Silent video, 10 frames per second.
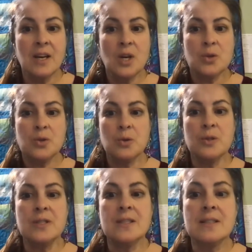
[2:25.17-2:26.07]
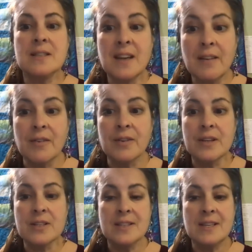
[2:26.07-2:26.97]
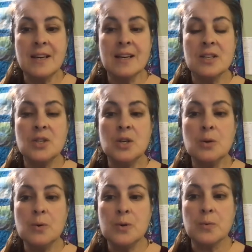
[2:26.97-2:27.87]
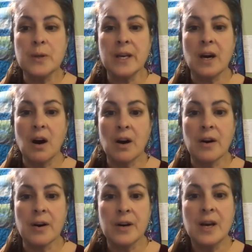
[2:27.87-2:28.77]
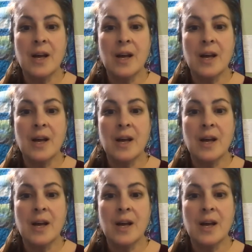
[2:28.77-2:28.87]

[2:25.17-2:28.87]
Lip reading: students discover that C is usually hard